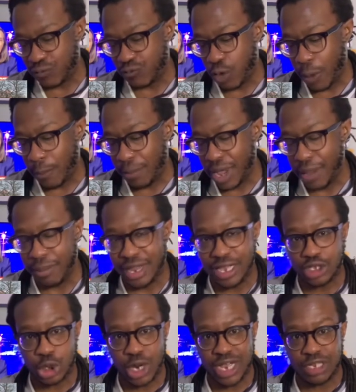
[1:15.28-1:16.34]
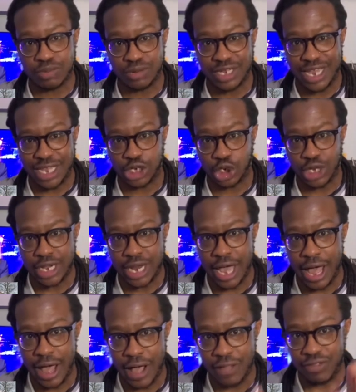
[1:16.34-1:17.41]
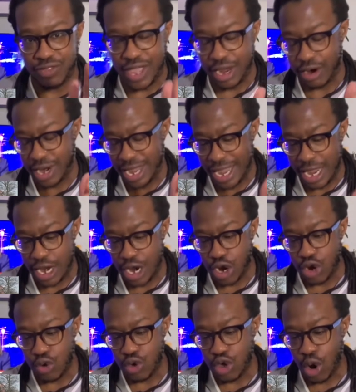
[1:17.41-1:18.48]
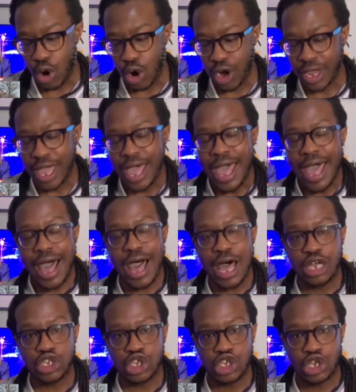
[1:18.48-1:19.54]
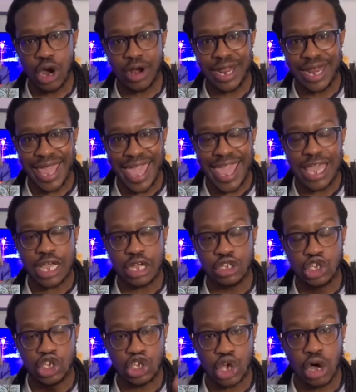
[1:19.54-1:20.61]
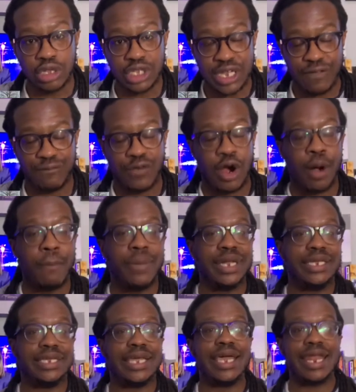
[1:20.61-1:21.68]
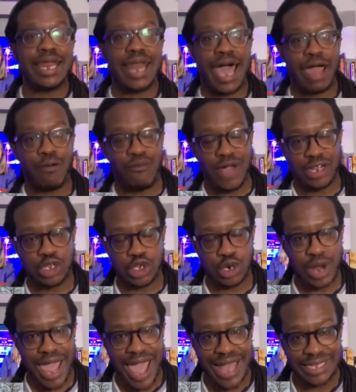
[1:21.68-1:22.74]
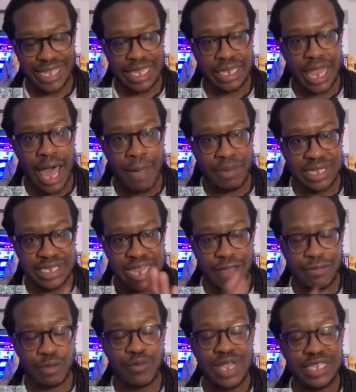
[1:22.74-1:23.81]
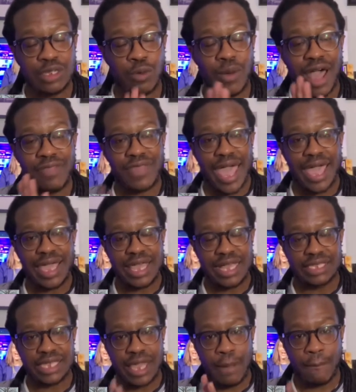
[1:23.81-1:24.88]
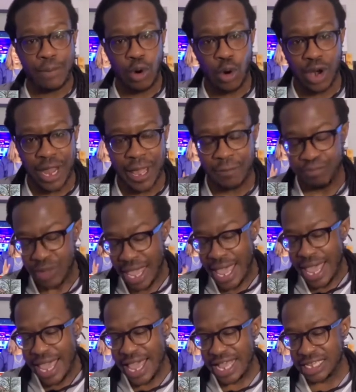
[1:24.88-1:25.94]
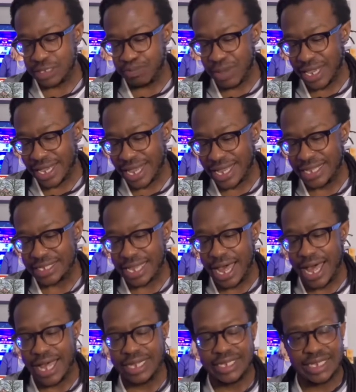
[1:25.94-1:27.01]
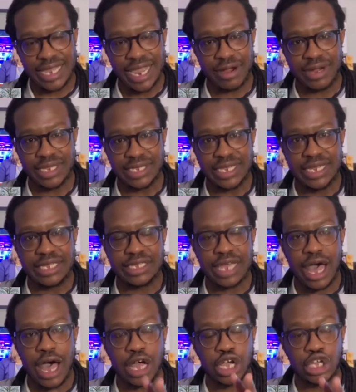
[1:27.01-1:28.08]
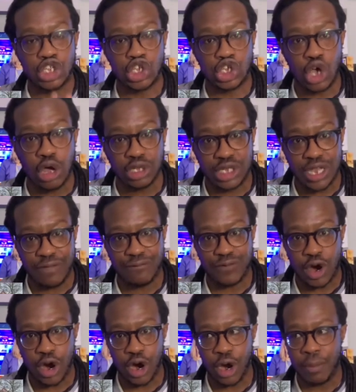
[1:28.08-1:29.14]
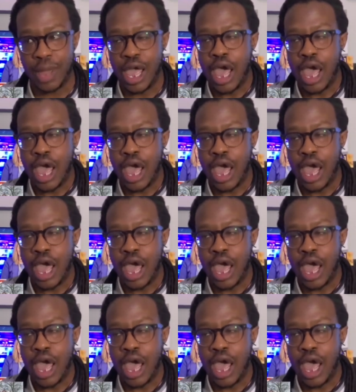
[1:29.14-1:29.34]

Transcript: for public transportation there in New York, started a consulting firm but did not register as a lobbyist. Now, the reason why that is important is because Terrence's consulting firm